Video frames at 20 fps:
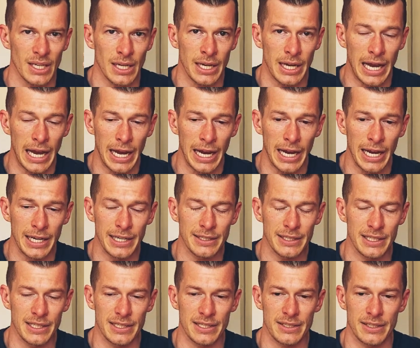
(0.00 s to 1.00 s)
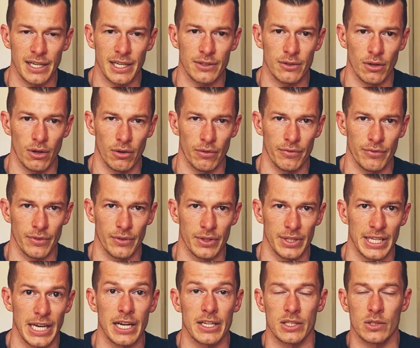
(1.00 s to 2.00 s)
And instead of the
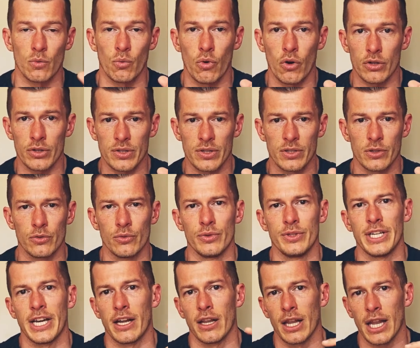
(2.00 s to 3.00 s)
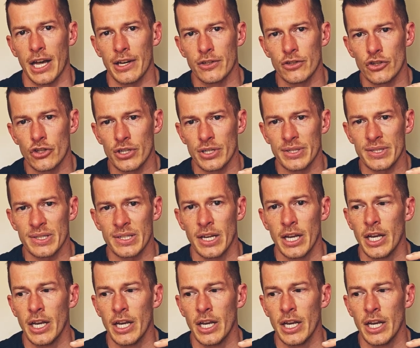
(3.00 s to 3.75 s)
air squats, you do the air lunges,